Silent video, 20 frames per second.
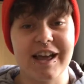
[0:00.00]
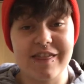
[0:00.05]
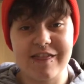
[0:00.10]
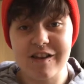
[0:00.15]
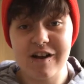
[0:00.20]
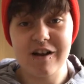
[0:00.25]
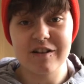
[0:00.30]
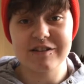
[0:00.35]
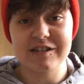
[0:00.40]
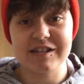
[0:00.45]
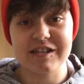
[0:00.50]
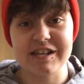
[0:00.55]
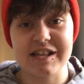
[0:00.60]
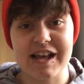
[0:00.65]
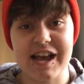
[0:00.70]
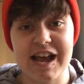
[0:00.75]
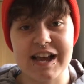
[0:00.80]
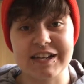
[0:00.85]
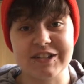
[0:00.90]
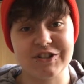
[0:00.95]
And the answer to
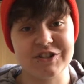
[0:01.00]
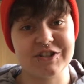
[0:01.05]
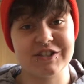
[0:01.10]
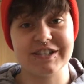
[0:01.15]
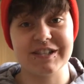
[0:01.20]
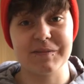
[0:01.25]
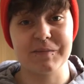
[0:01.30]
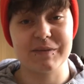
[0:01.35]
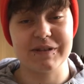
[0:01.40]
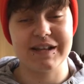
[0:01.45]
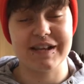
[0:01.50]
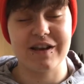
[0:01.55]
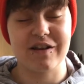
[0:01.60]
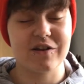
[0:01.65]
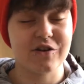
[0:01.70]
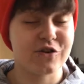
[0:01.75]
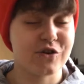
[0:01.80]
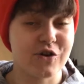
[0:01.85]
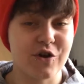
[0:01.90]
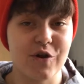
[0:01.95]
that is just simply
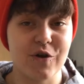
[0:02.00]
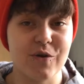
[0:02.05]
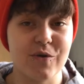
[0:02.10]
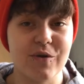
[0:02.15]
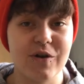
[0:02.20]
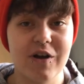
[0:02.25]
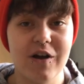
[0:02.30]
no.